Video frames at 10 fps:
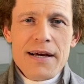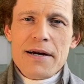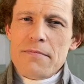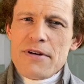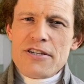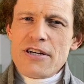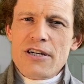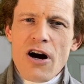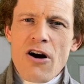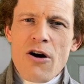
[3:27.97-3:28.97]
Mr.
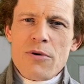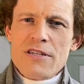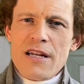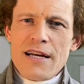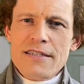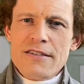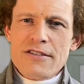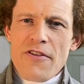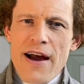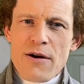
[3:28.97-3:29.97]
Carr was elected to
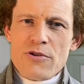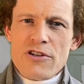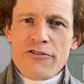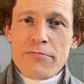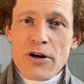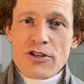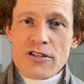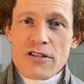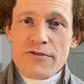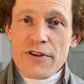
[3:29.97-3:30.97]
the House of
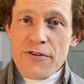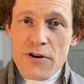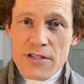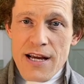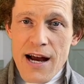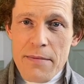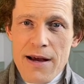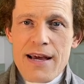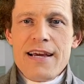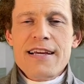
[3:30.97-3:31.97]
Burgesses for the first time
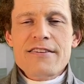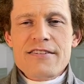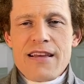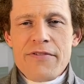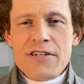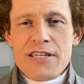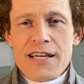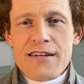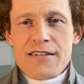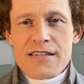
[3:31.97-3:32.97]
in
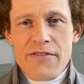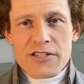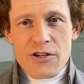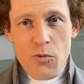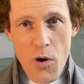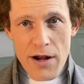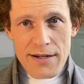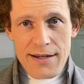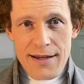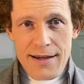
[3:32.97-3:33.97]
1771
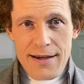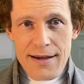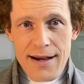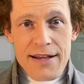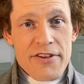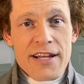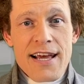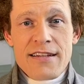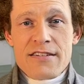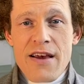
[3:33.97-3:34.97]
and then again
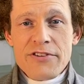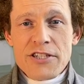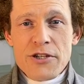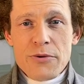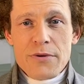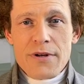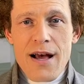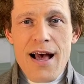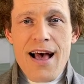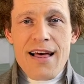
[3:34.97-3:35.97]
in 72.
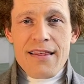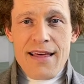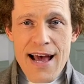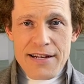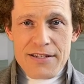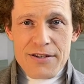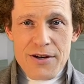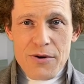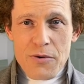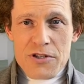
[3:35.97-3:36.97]
That
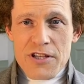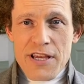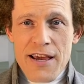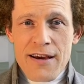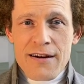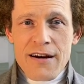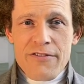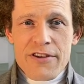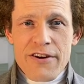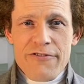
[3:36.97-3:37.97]
was the year of
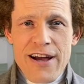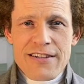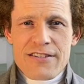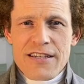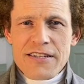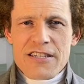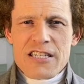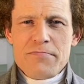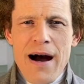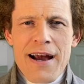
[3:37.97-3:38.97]
the events that
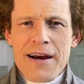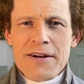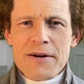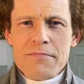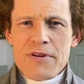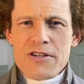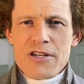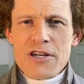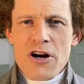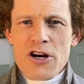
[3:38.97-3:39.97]
inspired Mr.
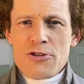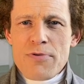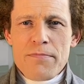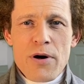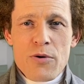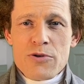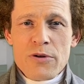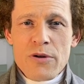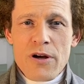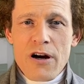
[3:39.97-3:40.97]
Carr's
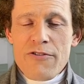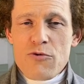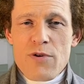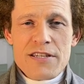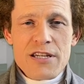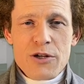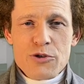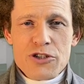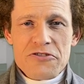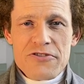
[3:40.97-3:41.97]
proposal of the
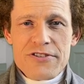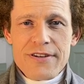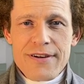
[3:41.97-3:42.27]
resolutions.